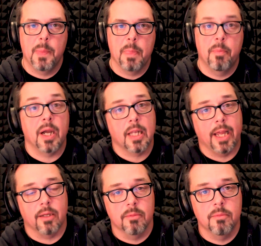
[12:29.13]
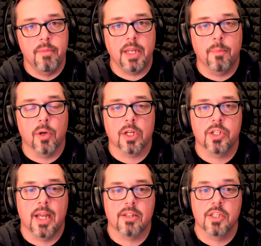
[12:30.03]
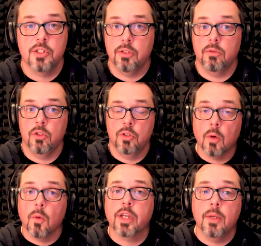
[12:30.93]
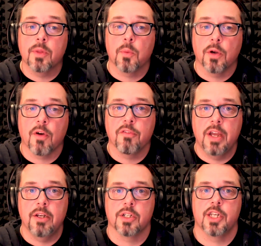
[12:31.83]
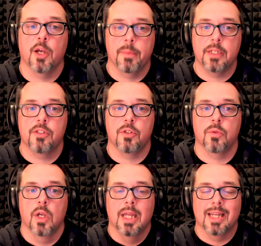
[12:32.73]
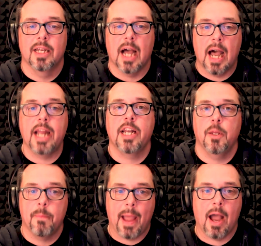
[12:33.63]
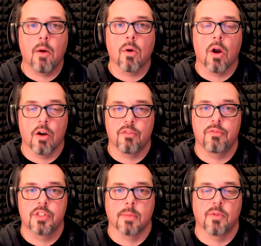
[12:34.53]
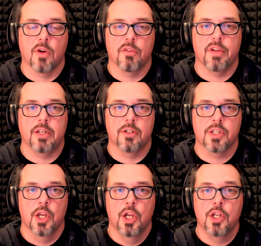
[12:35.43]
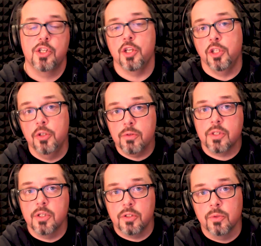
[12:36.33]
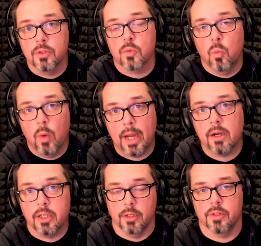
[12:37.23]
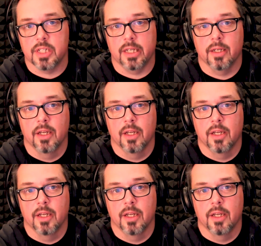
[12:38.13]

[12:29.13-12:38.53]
But like many production houses, you're working with one of our vendors and helping to guide and empower some of our vendors to use the tools we're using